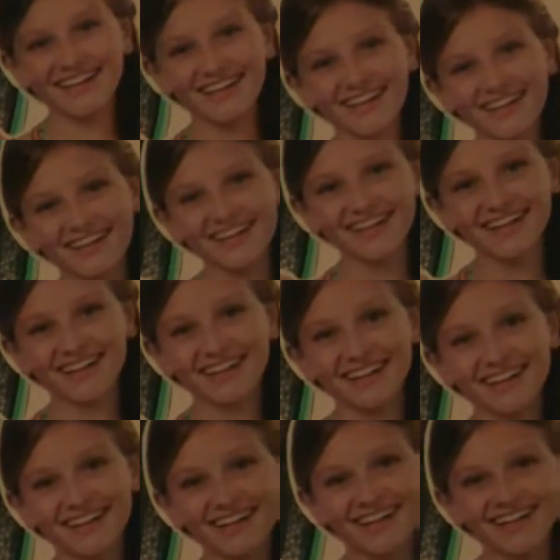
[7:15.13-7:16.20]

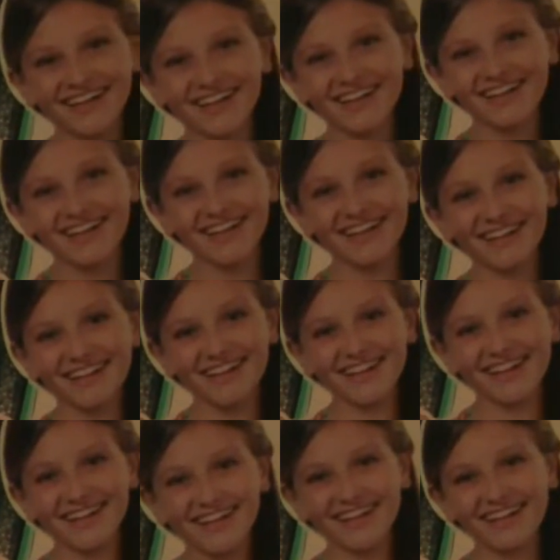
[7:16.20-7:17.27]
innovative uh, bead kits,
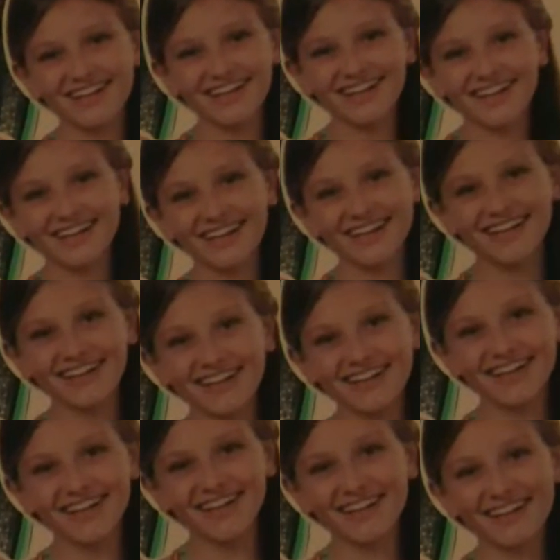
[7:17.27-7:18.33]
okay? And there's like
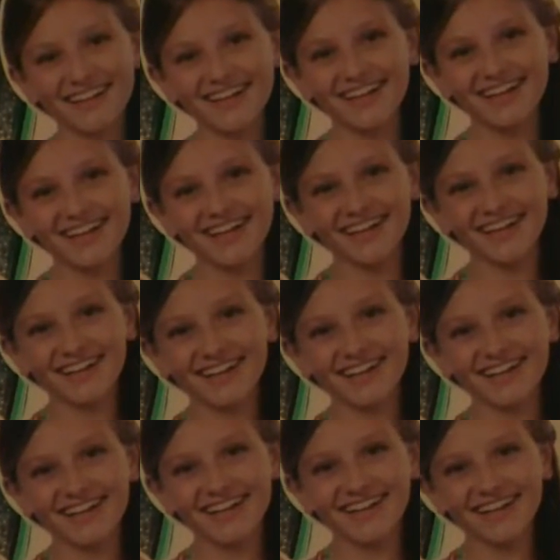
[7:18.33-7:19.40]
4,000 beads plus,
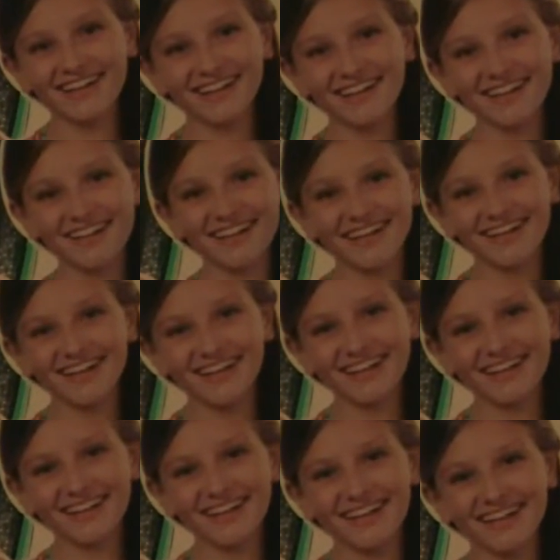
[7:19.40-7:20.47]
okay? So you can make
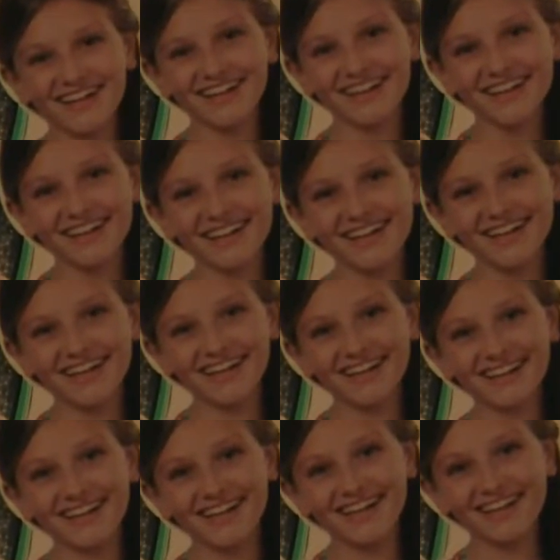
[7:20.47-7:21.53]
a multitude of
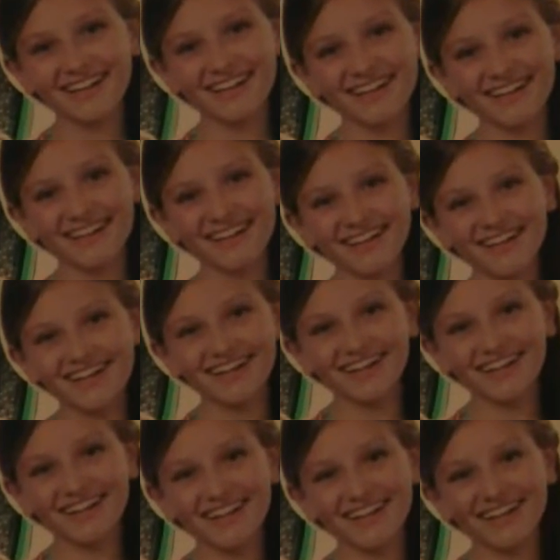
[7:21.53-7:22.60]
bracelets and whatever you
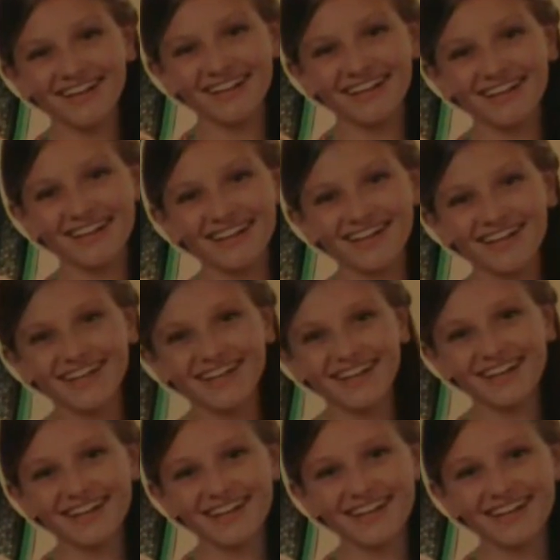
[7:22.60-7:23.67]
want to do there.
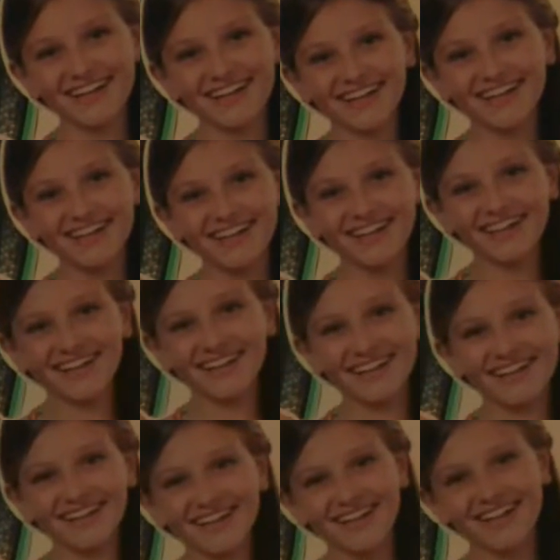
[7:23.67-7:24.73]
Um, definitely check
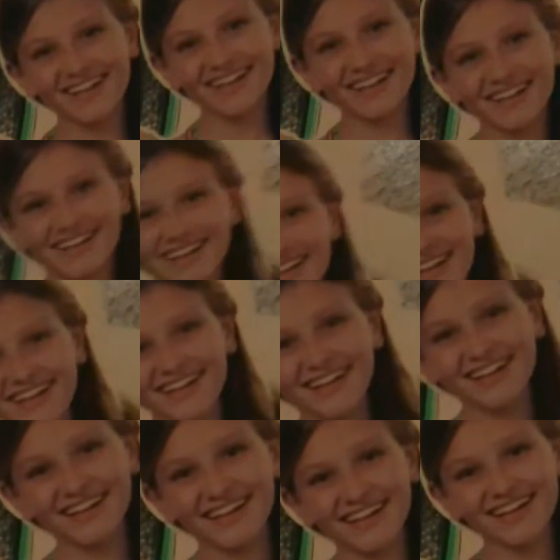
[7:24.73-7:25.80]
them out. And again, these are
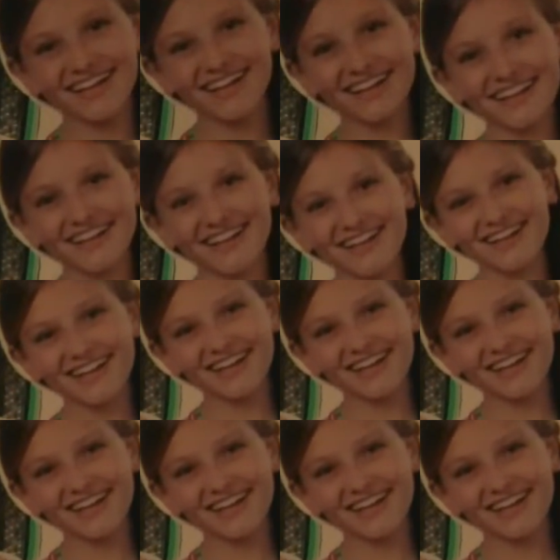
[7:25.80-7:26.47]
affordable. This isn't